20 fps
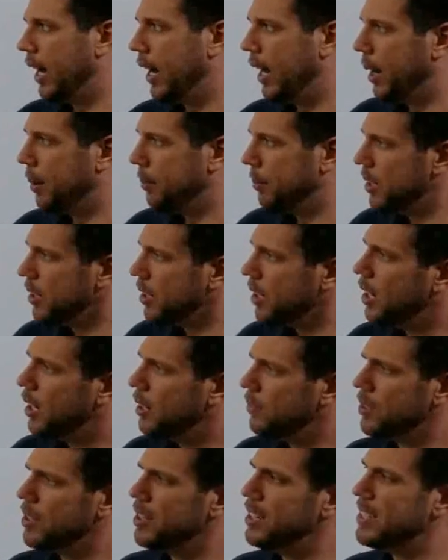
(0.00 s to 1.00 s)
I'm going to
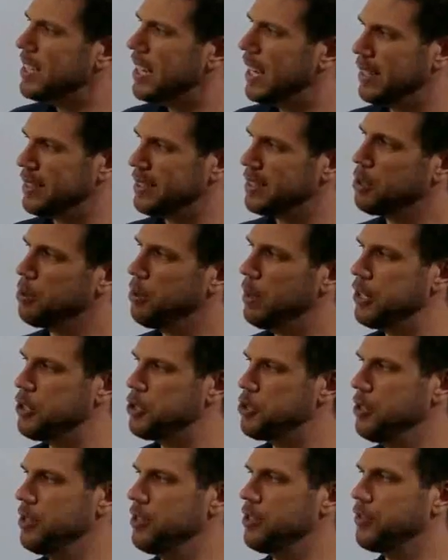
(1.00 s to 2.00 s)
cover the test
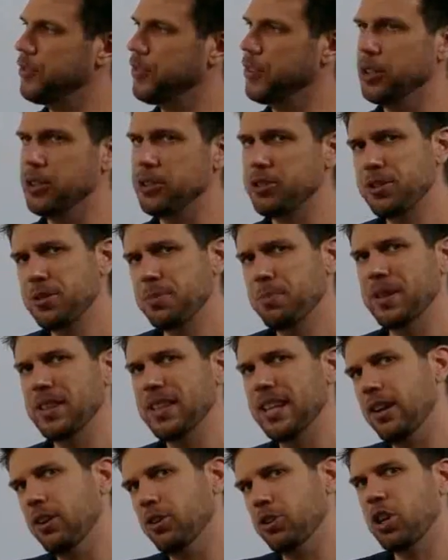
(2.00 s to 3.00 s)
questions first, but
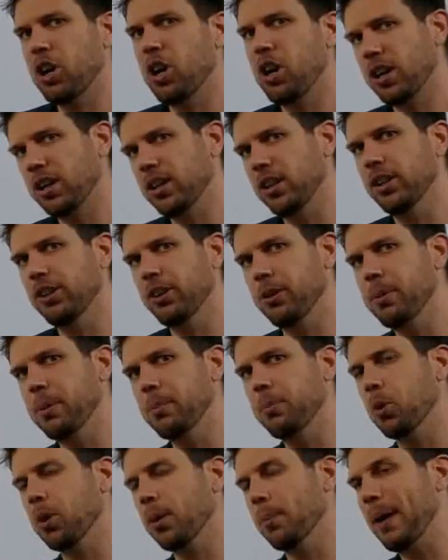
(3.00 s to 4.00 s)
then I'll talk a little bit
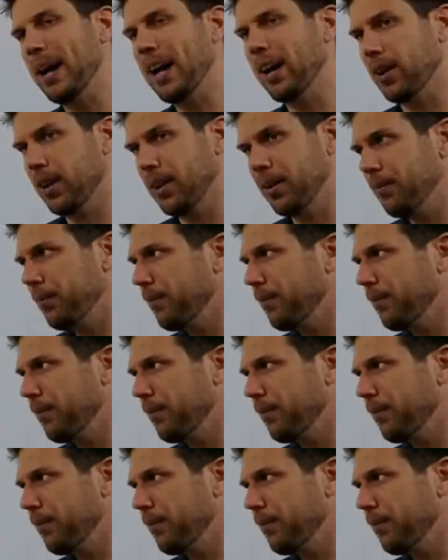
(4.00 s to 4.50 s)
more about it.